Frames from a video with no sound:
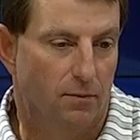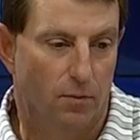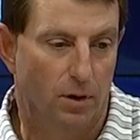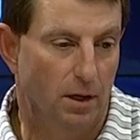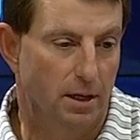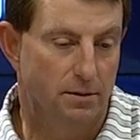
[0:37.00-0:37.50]

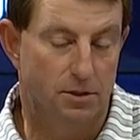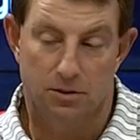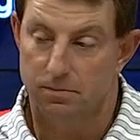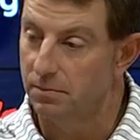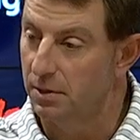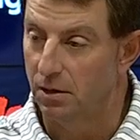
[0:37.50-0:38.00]
really just,
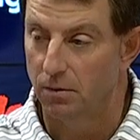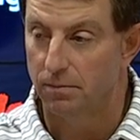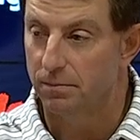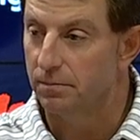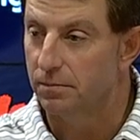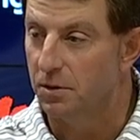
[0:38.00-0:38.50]
you know,
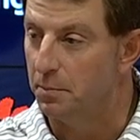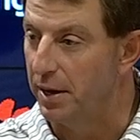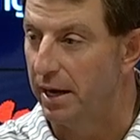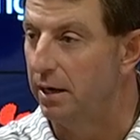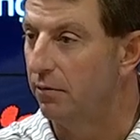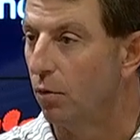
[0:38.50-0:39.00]

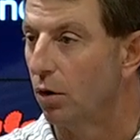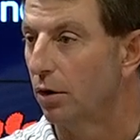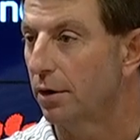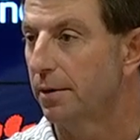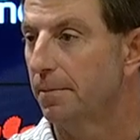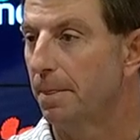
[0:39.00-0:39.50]
competitive
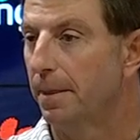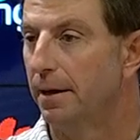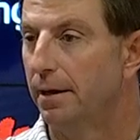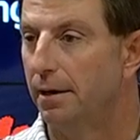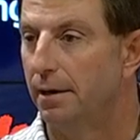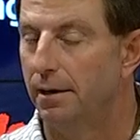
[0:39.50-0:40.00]
work.
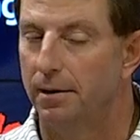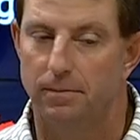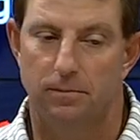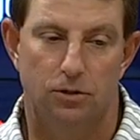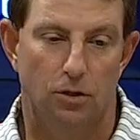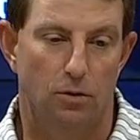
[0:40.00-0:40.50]

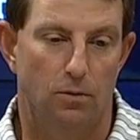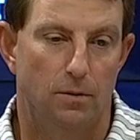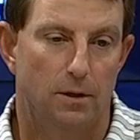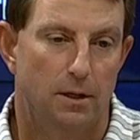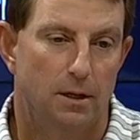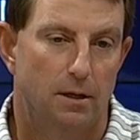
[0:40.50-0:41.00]
So
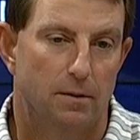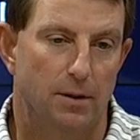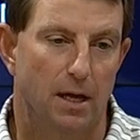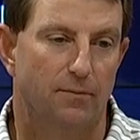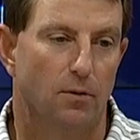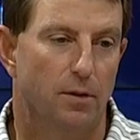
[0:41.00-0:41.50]

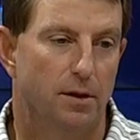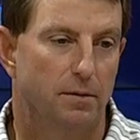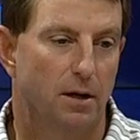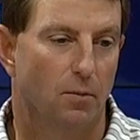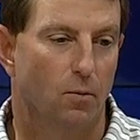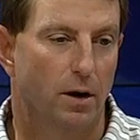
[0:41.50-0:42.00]
thankful
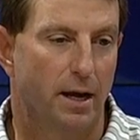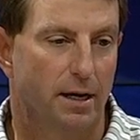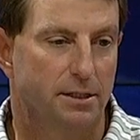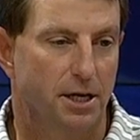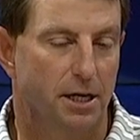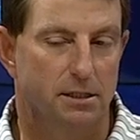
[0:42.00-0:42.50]
that everyone had
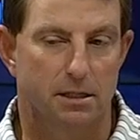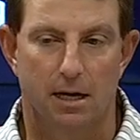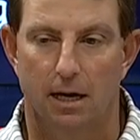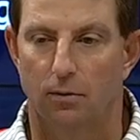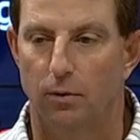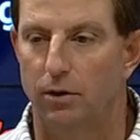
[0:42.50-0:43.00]
a chance to
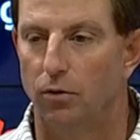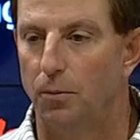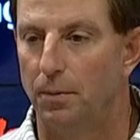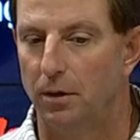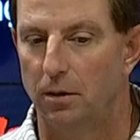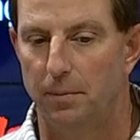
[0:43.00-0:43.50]
kind of
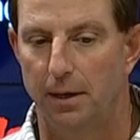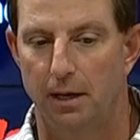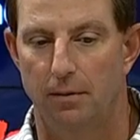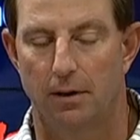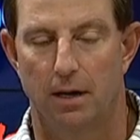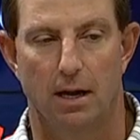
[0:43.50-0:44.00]
regroup a little
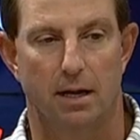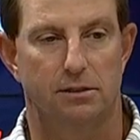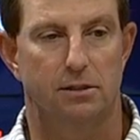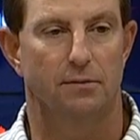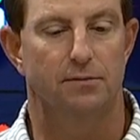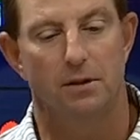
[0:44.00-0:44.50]
bit. And a lot of
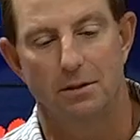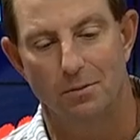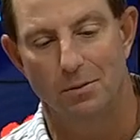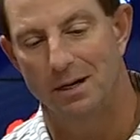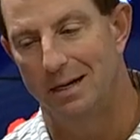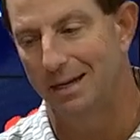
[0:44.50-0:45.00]
stuff
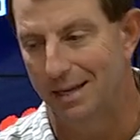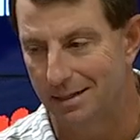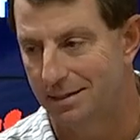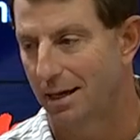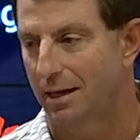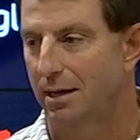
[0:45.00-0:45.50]
that we need to
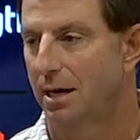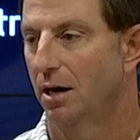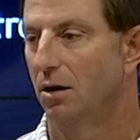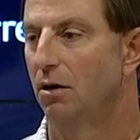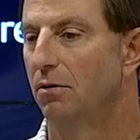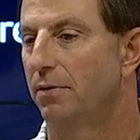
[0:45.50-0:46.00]
get taken
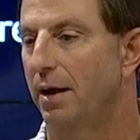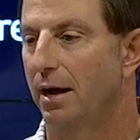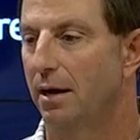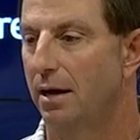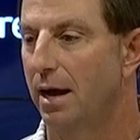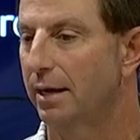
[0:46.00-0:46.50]
care of
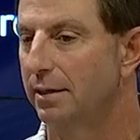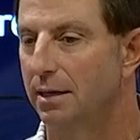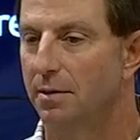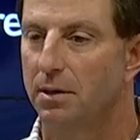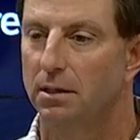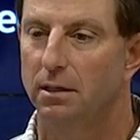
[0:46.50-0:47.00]

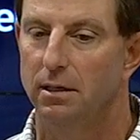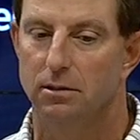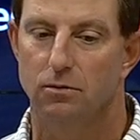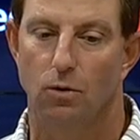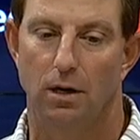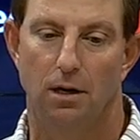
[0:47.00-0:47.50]
academically
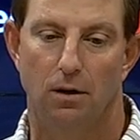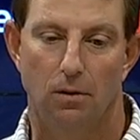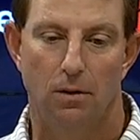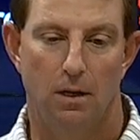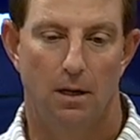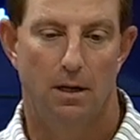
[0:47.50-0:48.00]
as
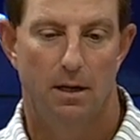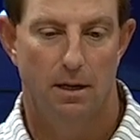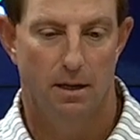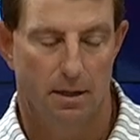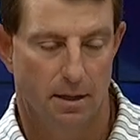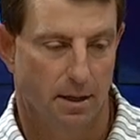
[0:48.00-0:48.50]
well.
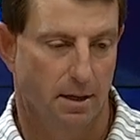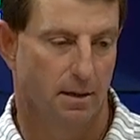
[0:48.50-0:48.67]
And